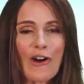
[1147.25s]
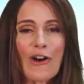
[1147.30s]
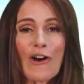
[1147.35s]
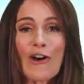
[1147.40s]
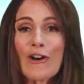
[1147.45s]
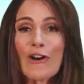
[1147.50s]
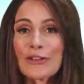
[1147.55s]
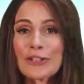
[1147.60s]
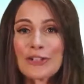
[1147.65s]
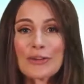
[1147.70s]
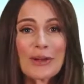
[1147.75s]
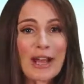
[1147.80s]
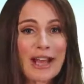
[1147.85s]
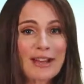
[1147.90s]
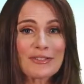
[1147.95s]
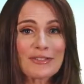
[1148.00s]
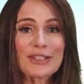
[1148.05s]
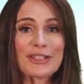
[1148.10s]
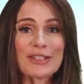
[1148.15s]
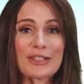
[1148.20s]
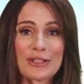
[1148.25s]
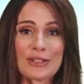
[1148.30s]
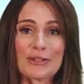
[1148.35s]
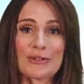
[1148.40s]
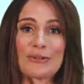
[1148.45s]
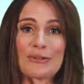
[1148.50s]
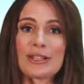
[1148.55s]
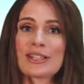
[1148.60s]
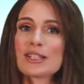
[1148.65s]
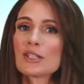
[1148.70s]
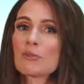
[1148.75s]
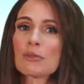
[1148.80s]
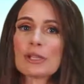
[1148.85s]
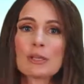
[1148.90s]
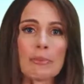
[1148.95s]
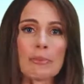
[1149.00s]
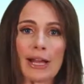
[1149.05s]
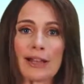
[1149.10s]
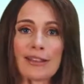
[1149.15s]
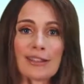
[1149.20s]
all you have to do is
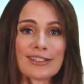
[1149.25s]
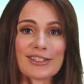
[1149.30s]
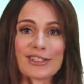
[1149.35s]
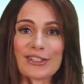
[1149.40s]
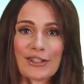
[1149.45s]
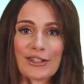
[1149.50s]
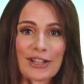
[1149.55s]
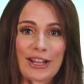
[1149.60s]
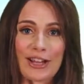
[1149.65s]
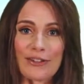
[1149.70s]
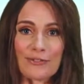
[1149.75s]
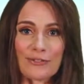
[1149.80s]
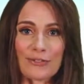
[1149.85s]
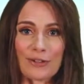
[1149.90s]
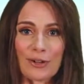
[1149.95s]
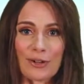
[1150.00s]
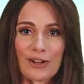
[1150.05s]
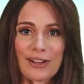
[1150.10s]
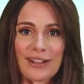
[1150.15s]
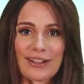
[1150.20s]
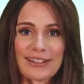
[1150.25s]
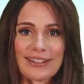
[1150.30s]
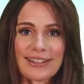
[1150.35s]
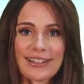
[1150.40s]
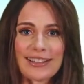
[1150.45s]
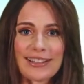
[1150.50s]
rebalance your gut flora.